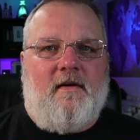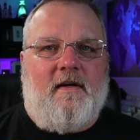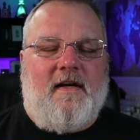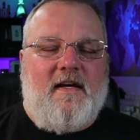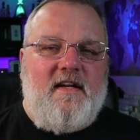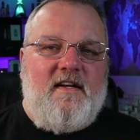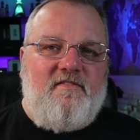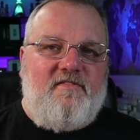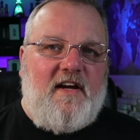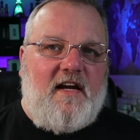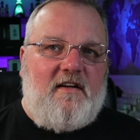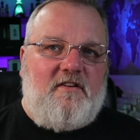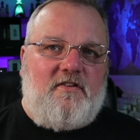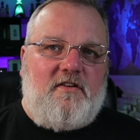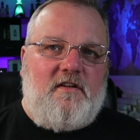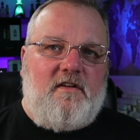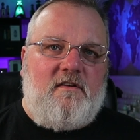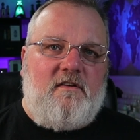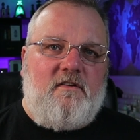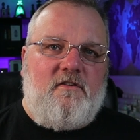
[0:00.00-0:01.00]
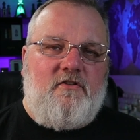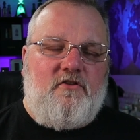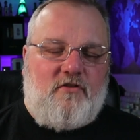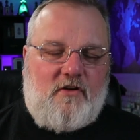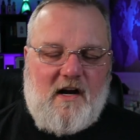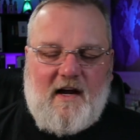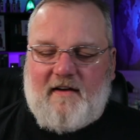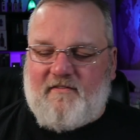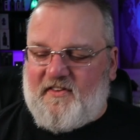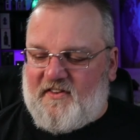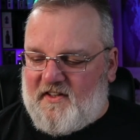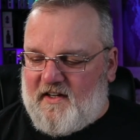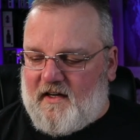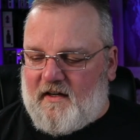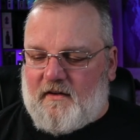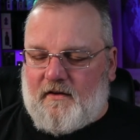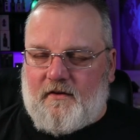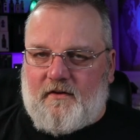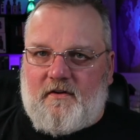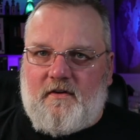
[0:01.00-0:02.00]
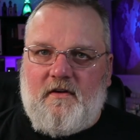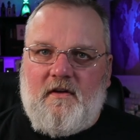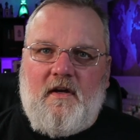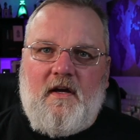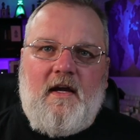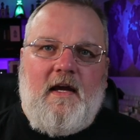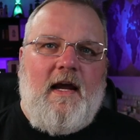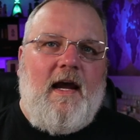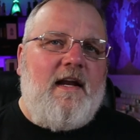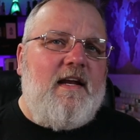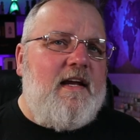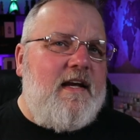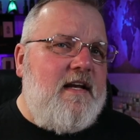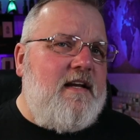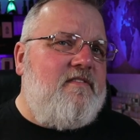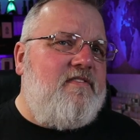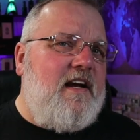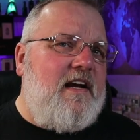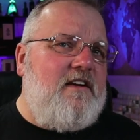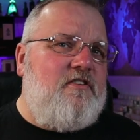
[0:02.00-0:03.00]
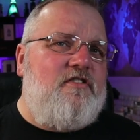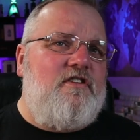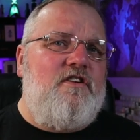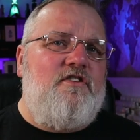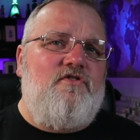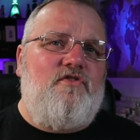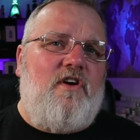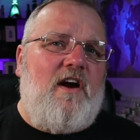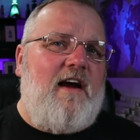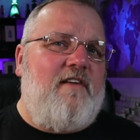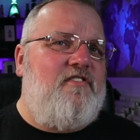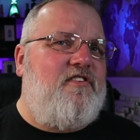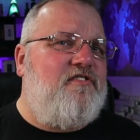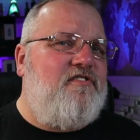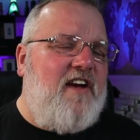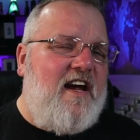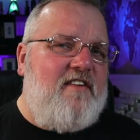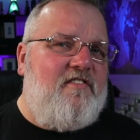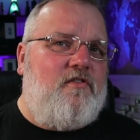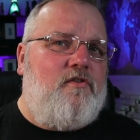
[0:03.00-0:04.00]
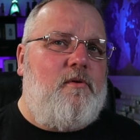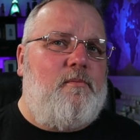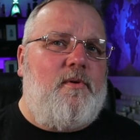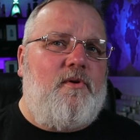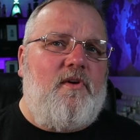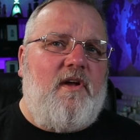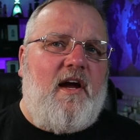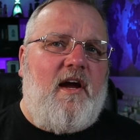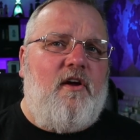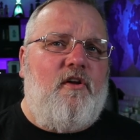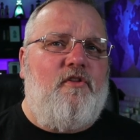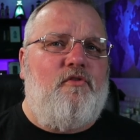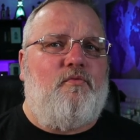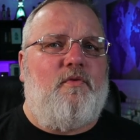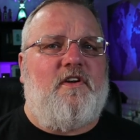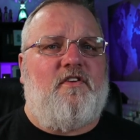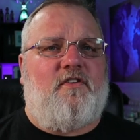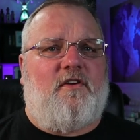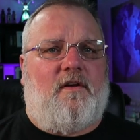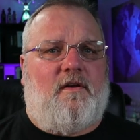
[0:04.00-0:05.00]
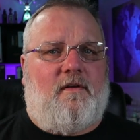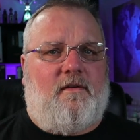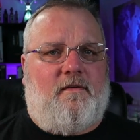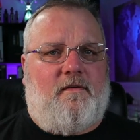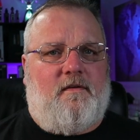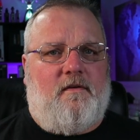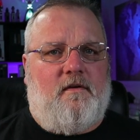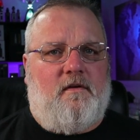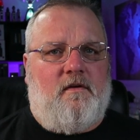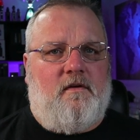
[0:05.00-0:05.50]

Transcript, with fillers: Innovation drives sales, and innovation drives favorable health results.